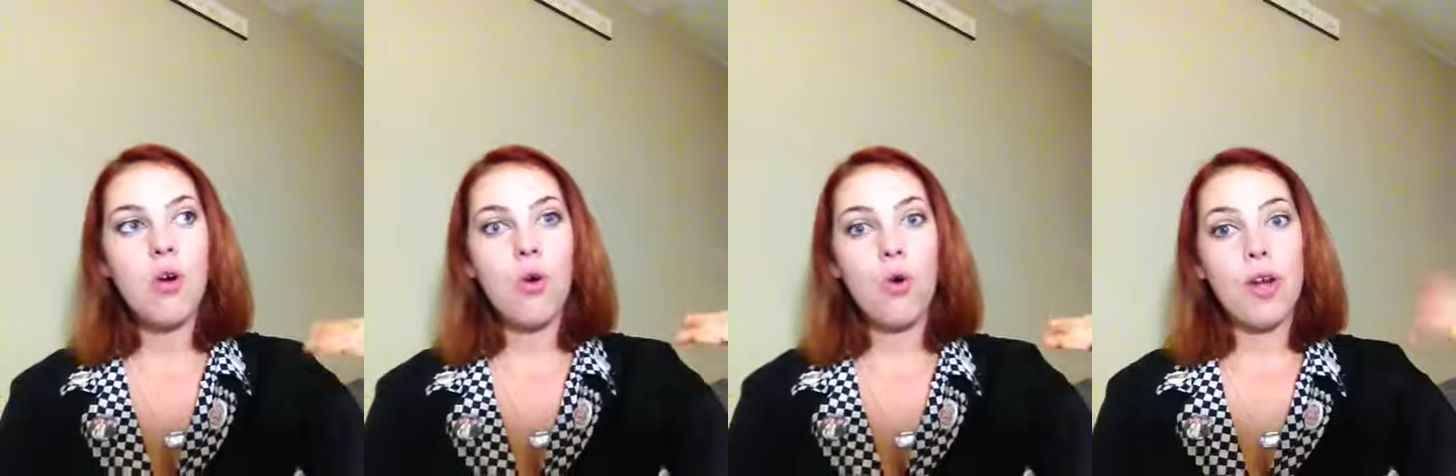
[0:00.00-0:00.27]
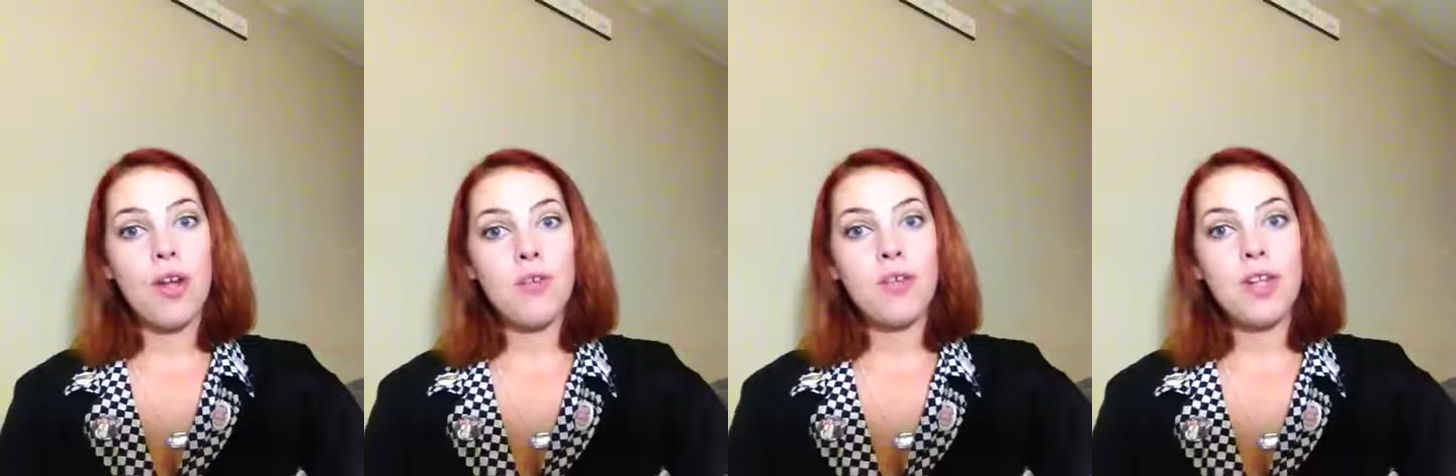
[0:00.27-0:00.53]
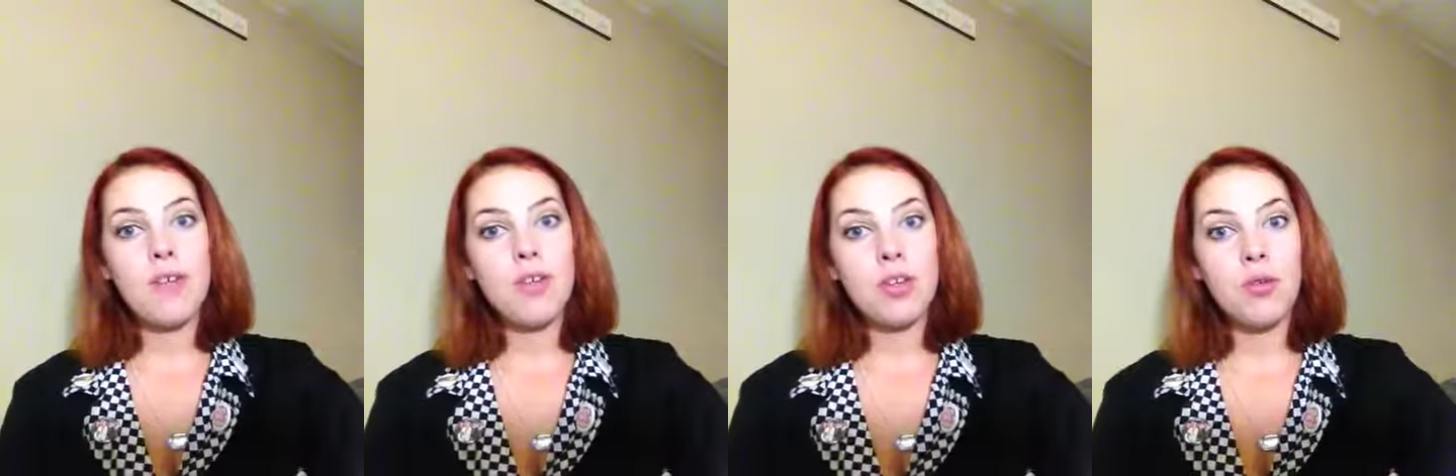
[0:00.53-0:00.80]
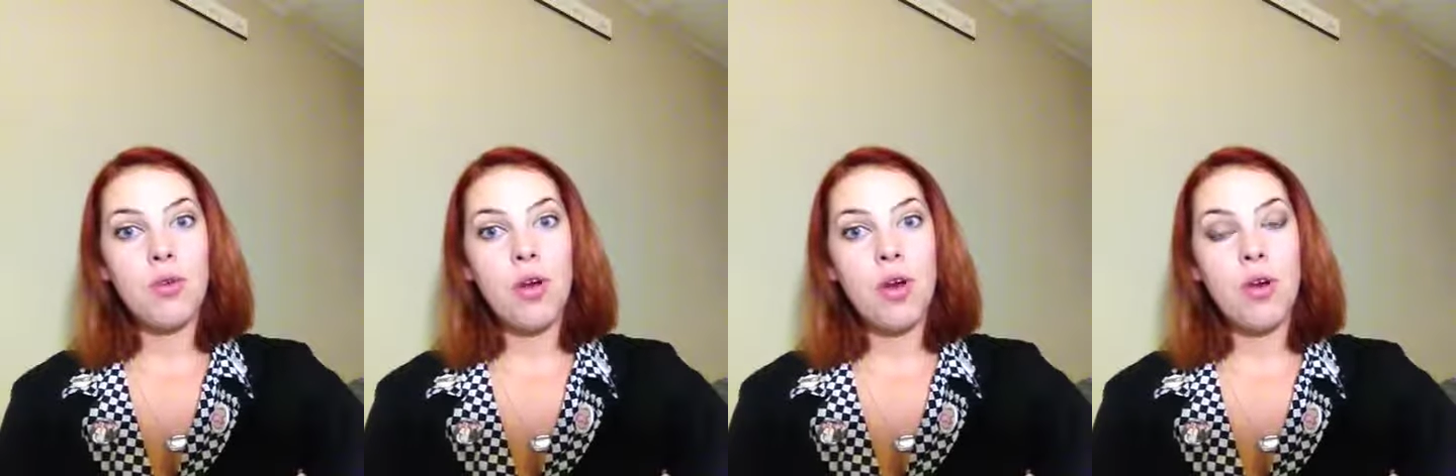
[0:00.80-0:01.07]
or Henry David
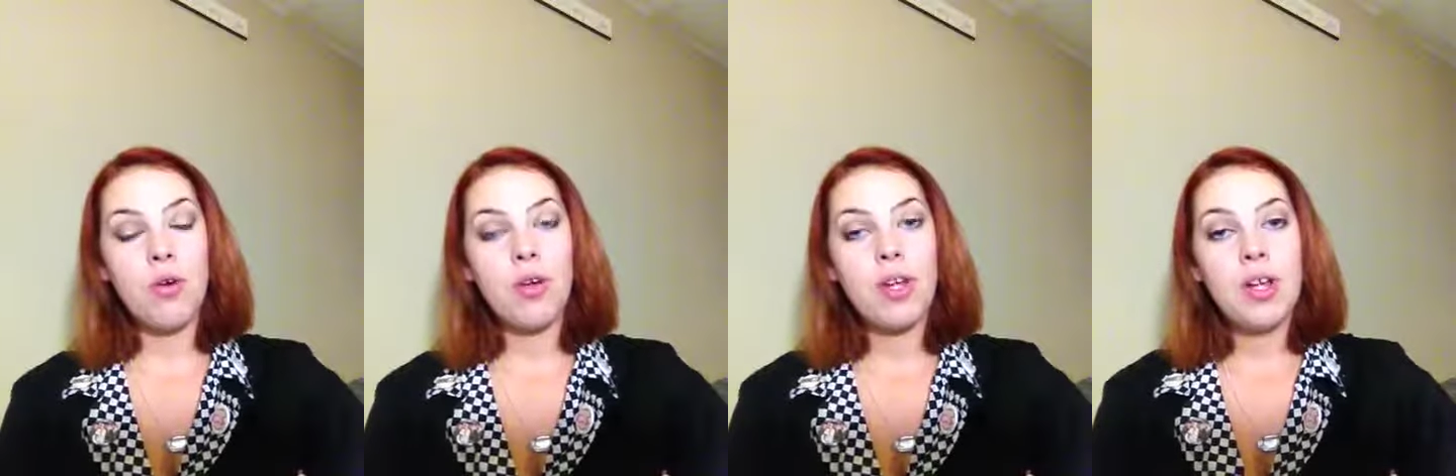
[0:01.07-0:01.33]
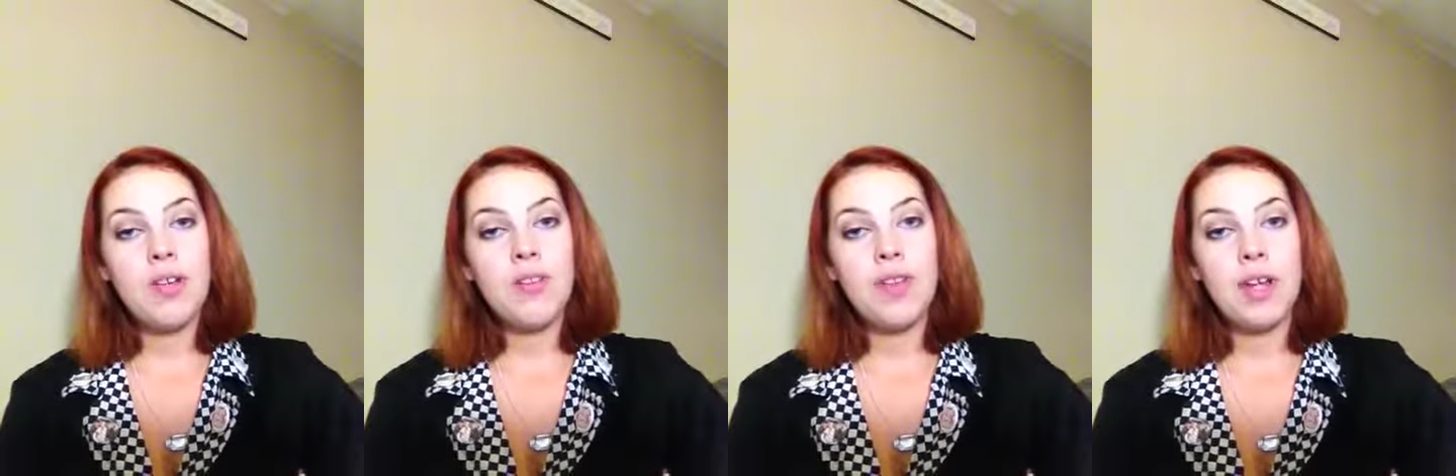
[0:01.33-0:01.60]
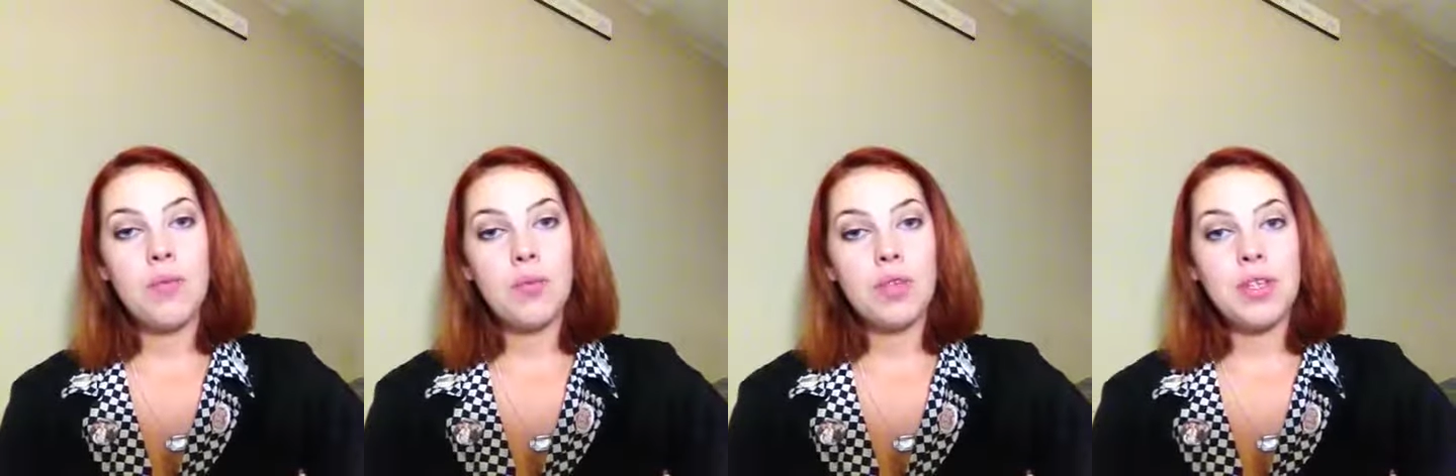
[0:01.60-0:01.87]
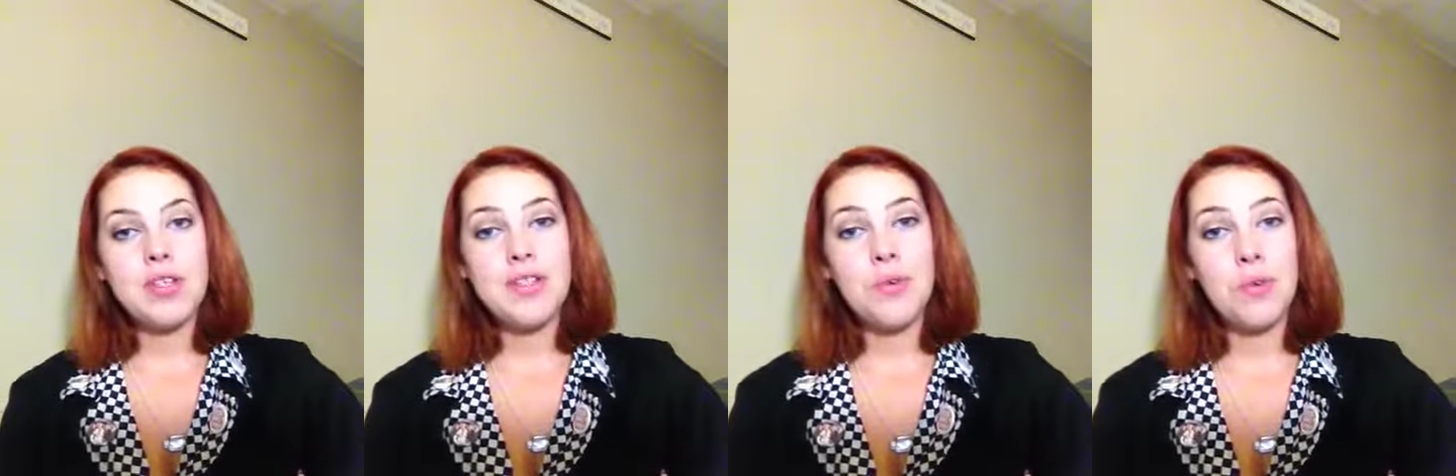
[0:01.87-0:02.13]
Thoreau, then
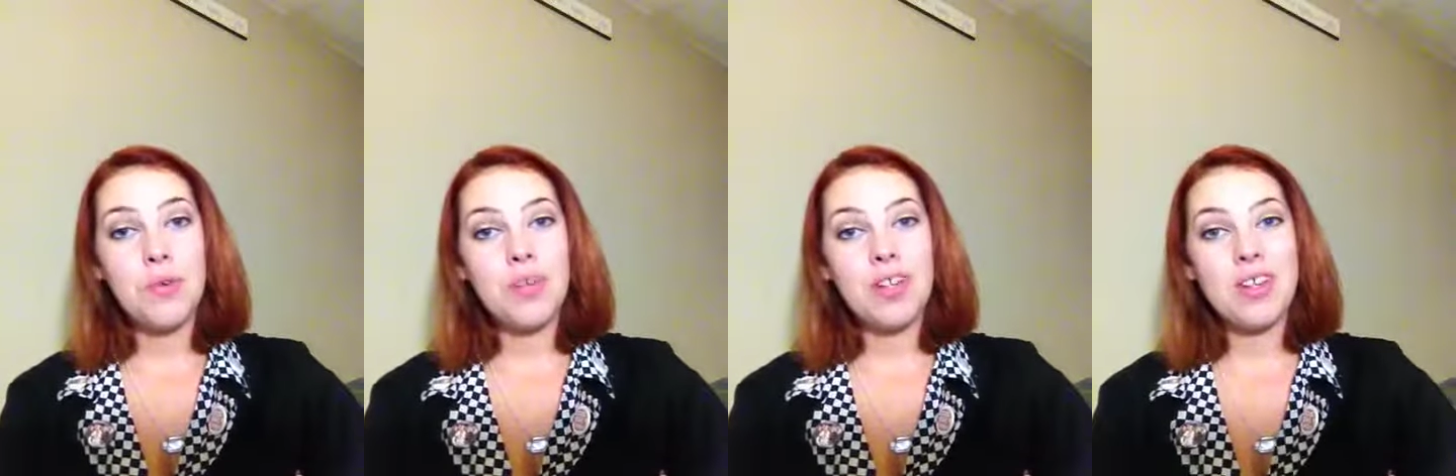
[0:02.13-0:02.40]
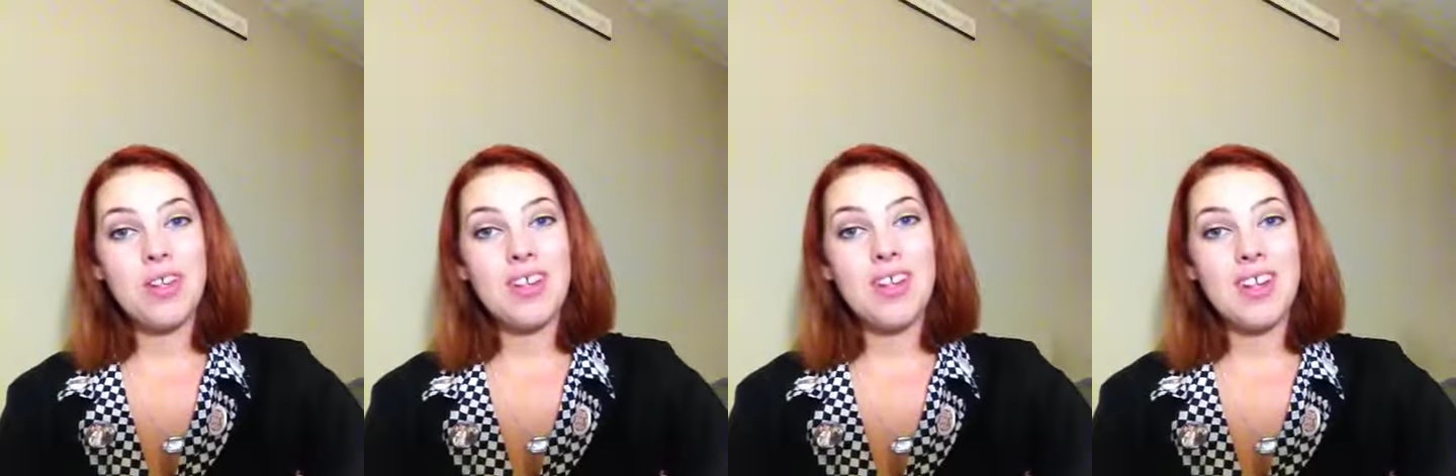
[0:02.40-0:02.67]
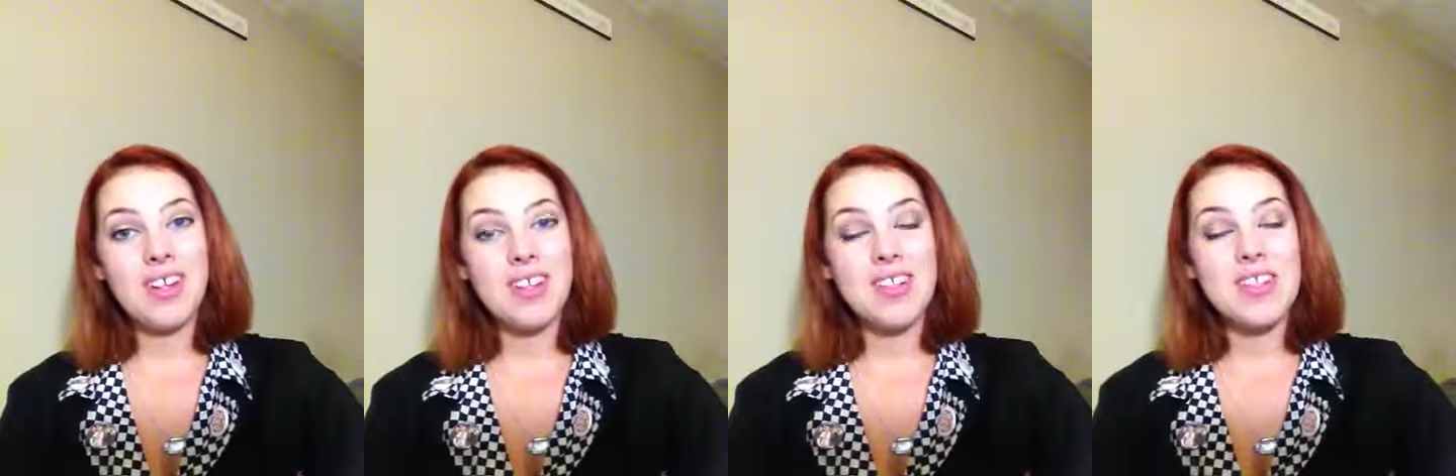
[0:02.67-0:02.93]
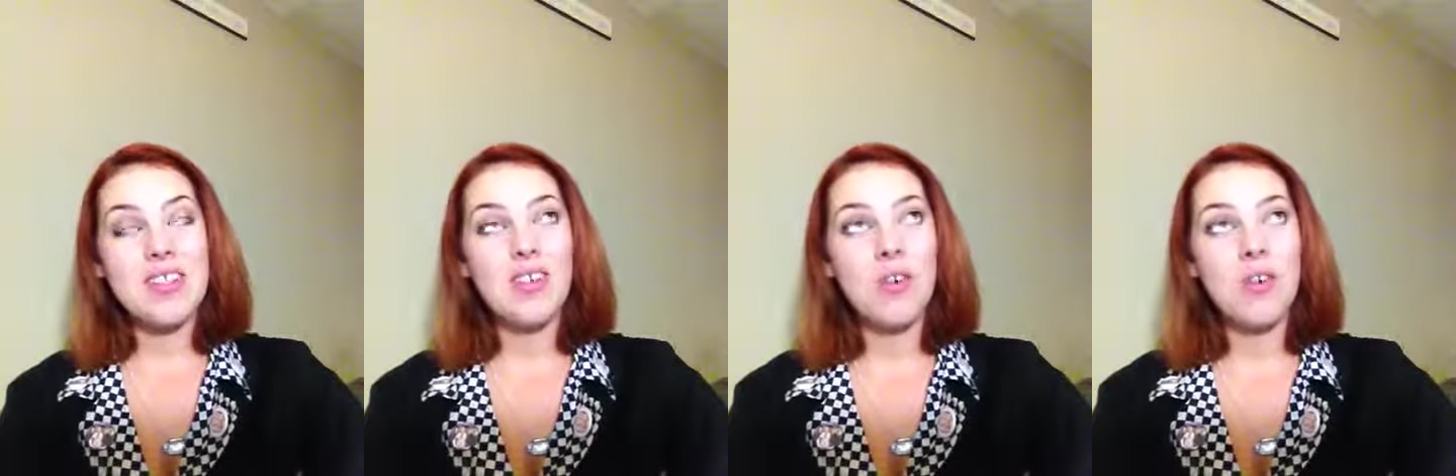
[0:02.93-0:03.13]
please Google it, because,